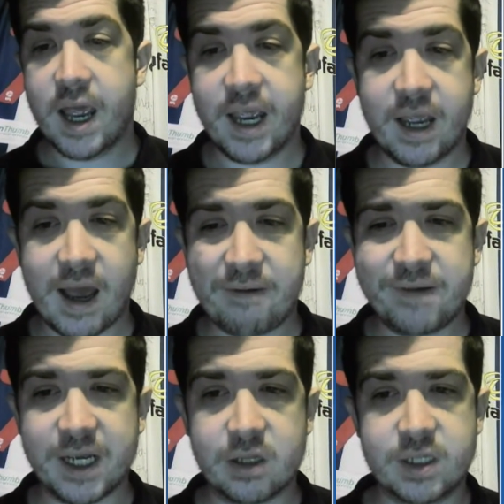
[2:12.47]

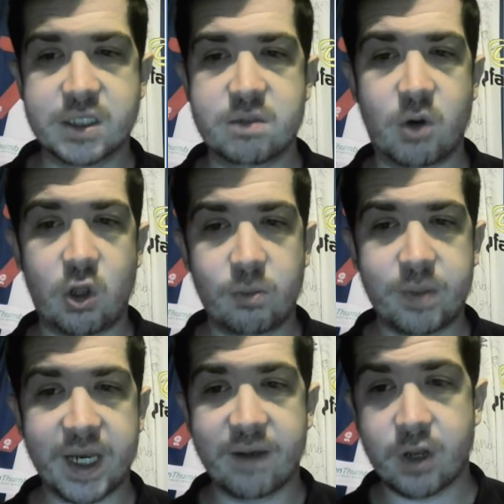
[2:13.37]
I think Clinton Mola
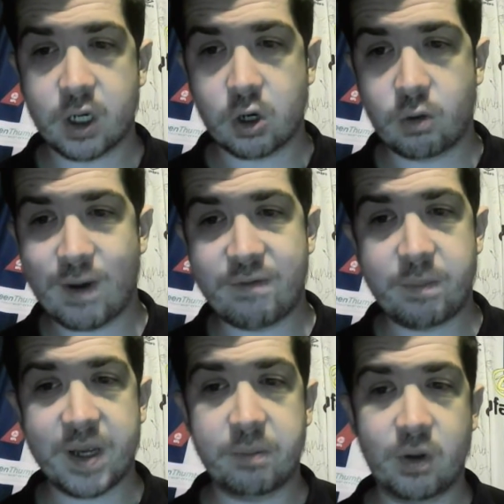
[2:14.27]
will be given a go.
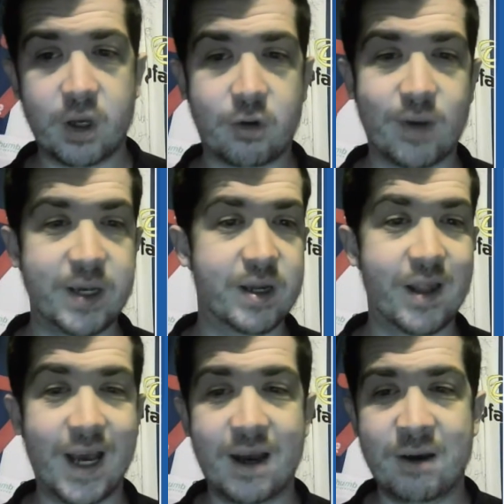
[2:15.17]
Whether people
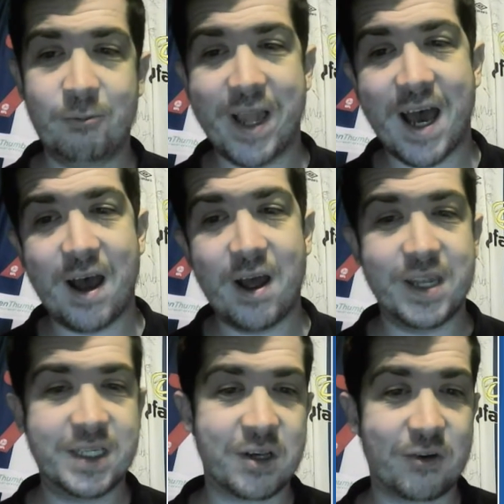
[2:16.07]
agree with that
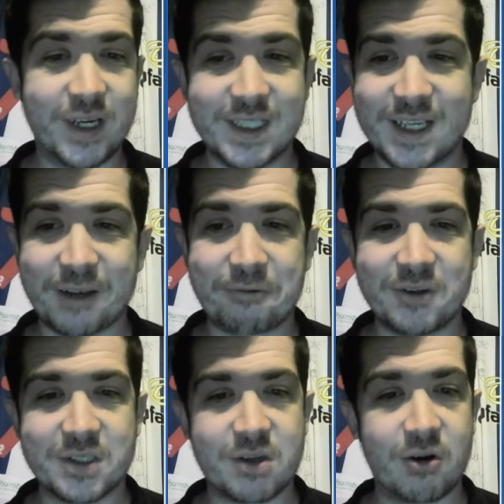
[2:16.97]
or disagree is a
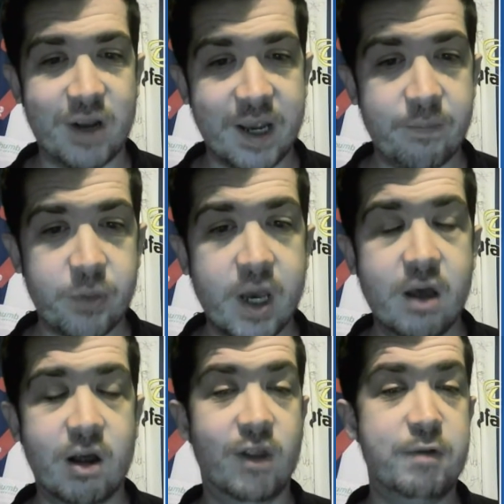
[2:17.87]
different story.
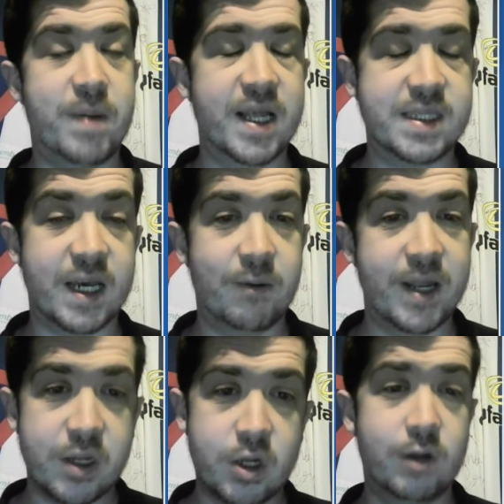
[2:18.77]
And left back
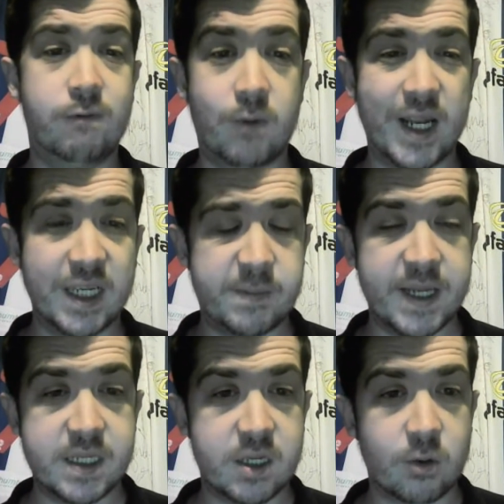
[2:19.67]
Taylor Edwin, another one
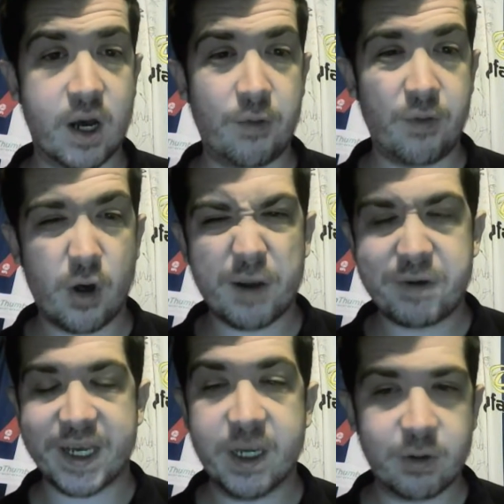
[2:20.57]
expected to go out on
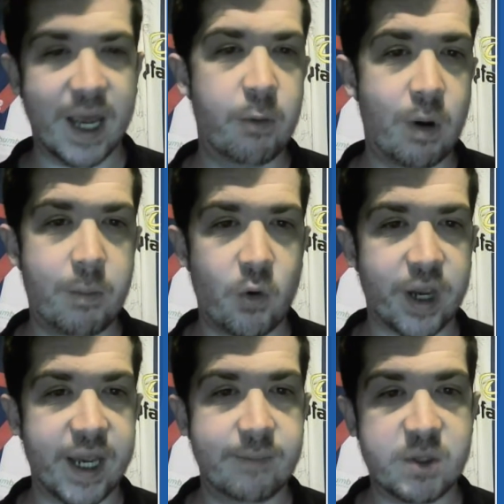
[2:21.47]
loan. I think he'll get one
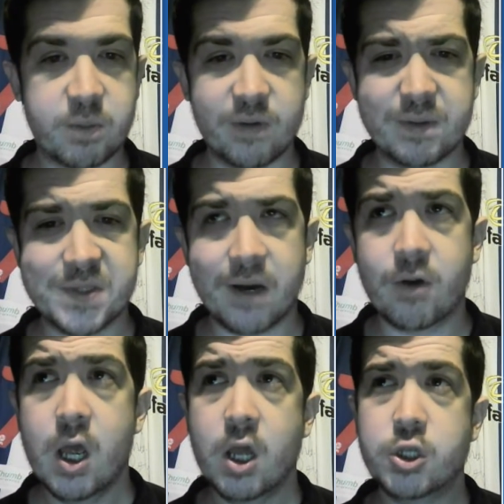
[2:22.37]
more game to prove
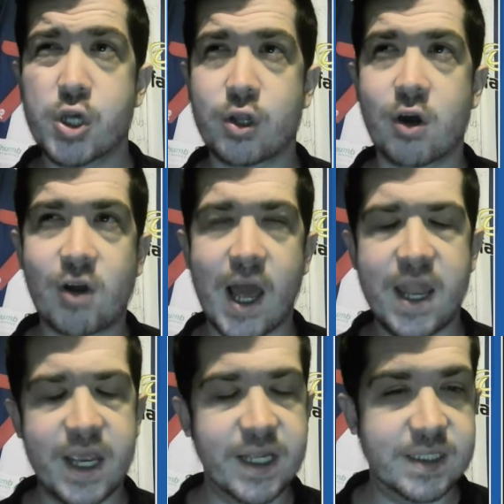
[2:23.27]
himself. John Doe
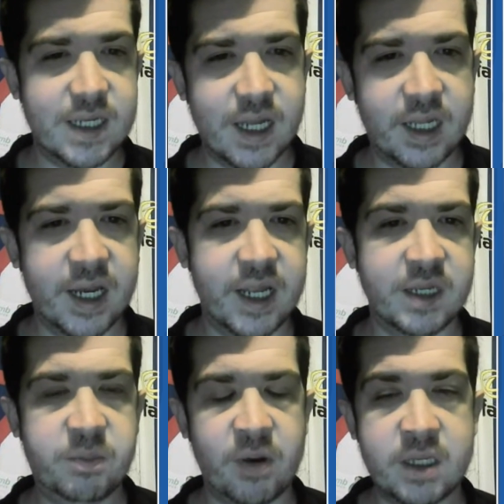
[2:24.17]
kind of hinted at it
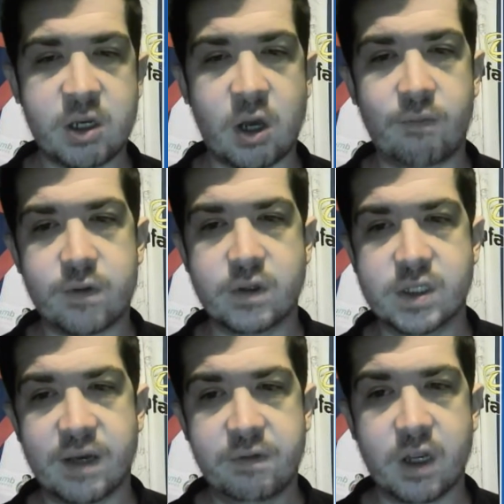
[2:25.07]
in his press
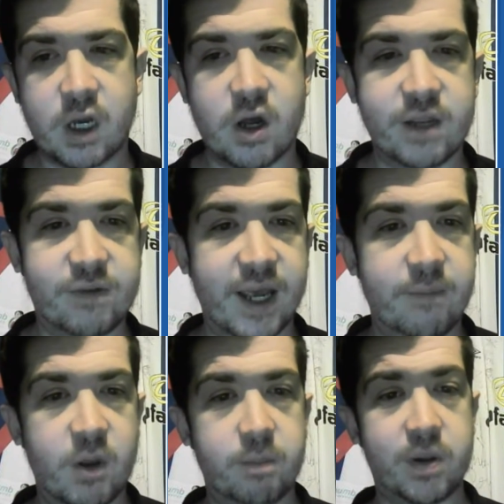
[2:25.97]
conference after the Cardiff
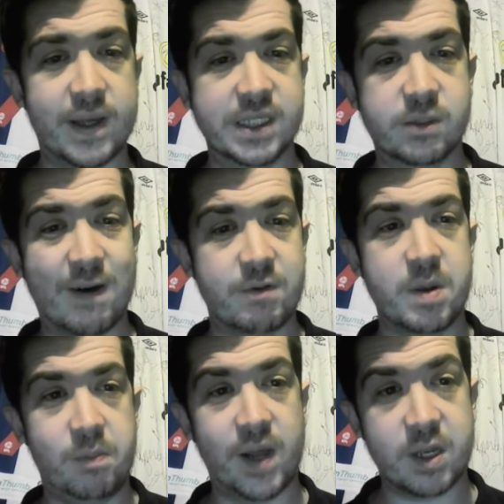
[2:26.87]
game that players who
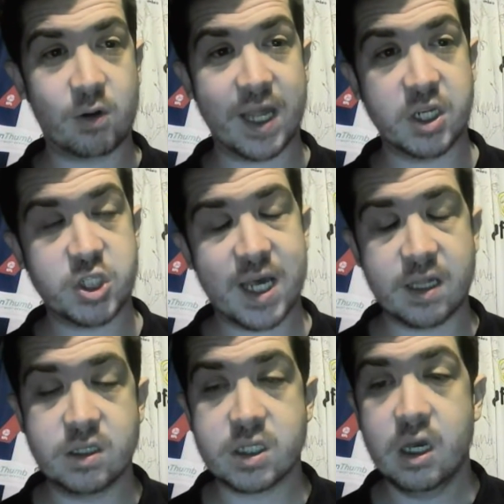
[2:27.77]
haven't been playing will get a
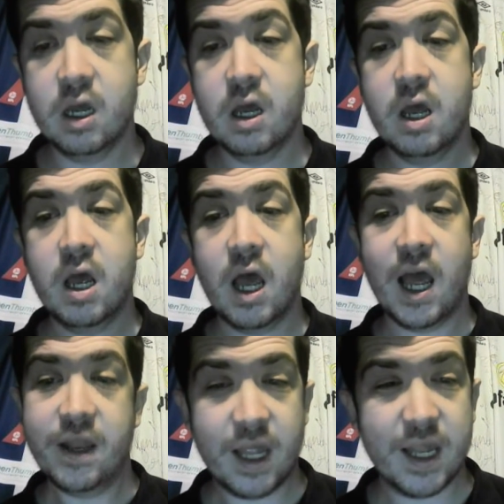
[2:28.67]
chance,
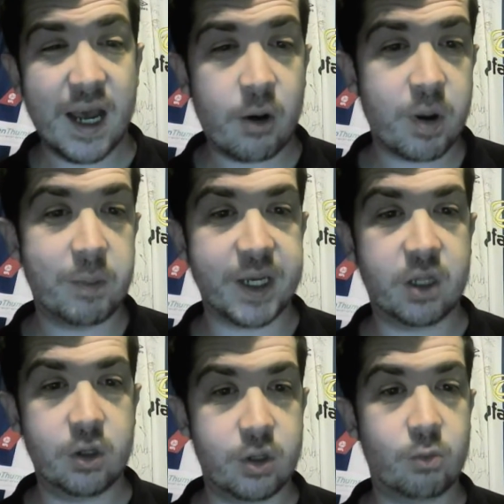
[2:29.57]
and that'll probably
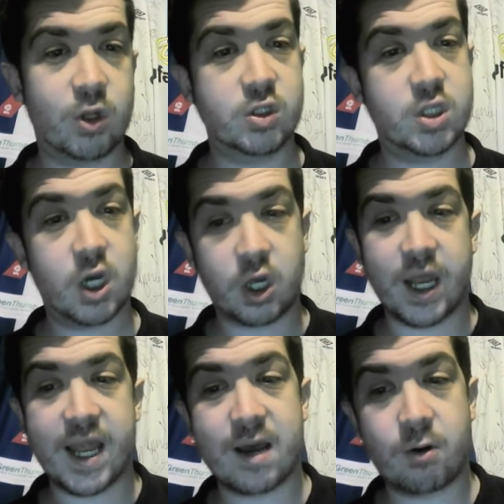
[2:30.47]
include the ones that are
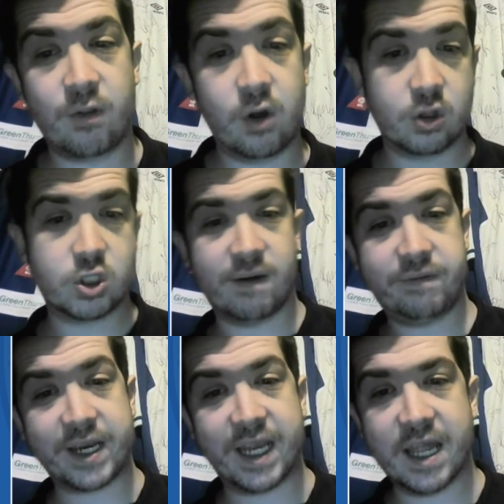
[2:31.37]
going to head out on loan. So
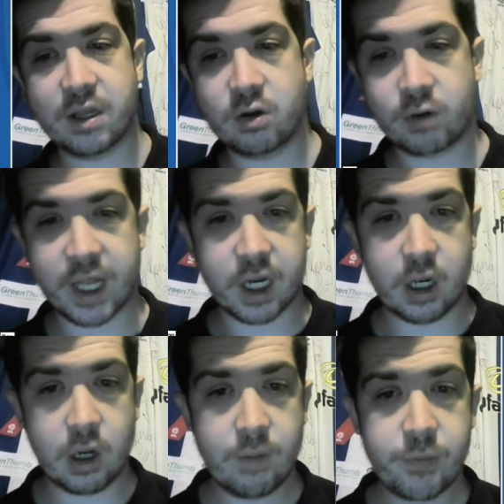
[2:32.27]
I think Edwin will get a
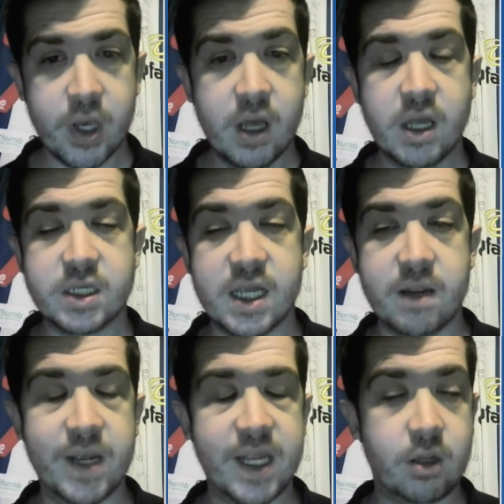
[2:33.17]
go.
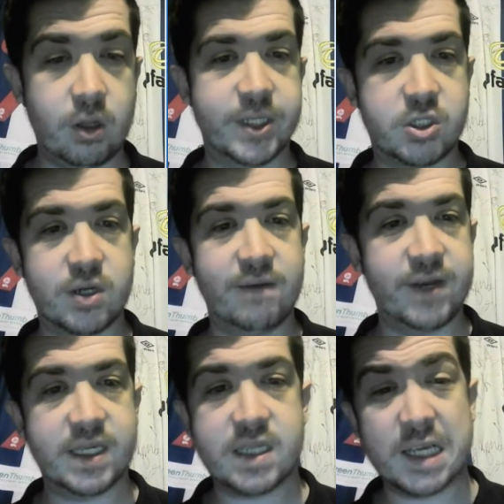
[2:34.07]
Centre mid, Lewis
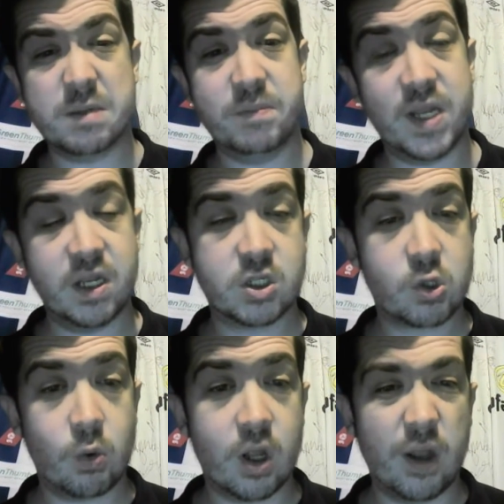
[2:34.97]
Travis hasn't been in the
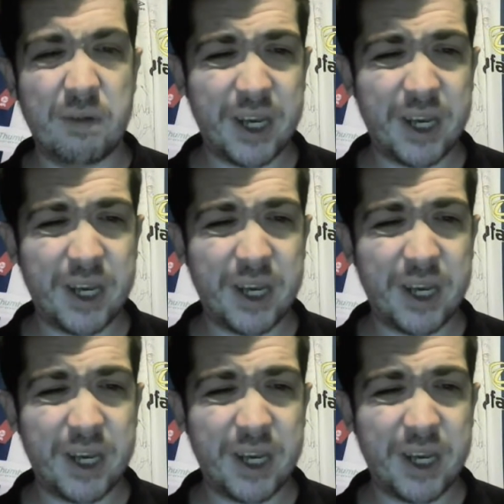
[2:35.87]
squad.